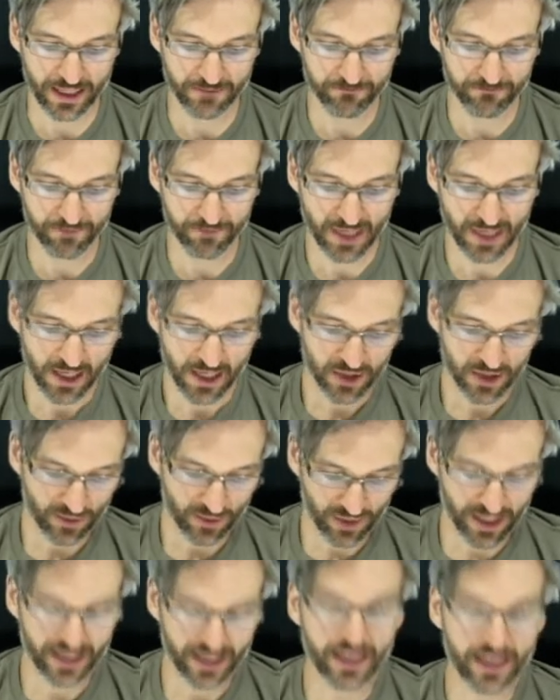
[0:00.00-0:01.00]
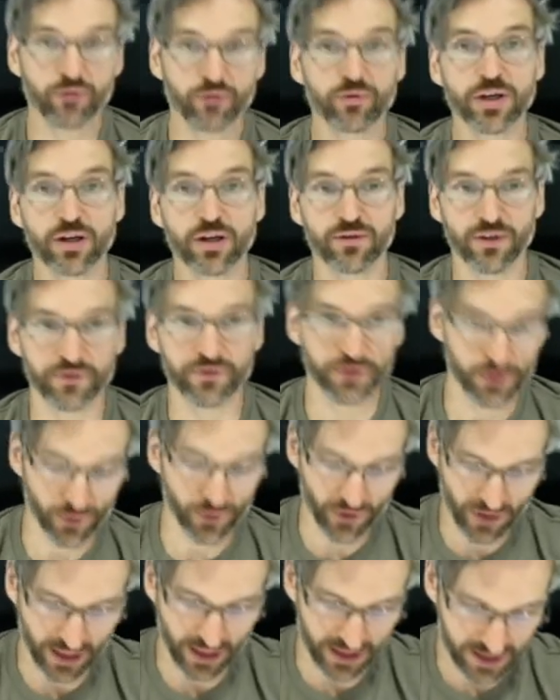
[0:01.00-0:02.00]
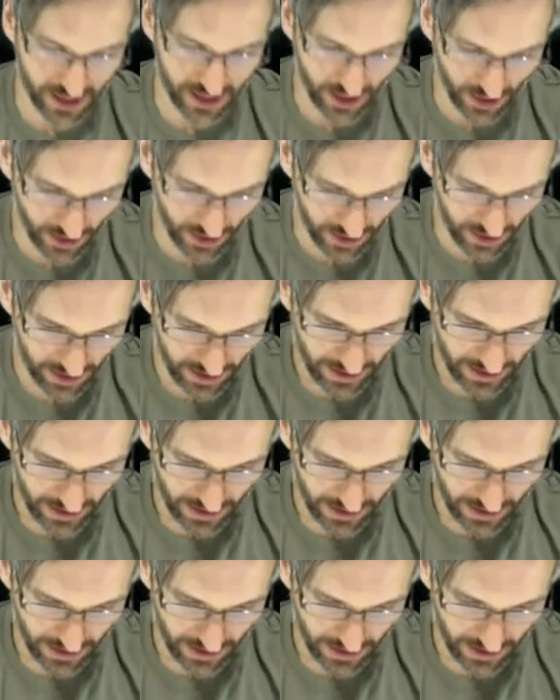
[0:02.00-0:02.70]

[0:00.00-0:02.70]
So I'm going to get rid of a few things here.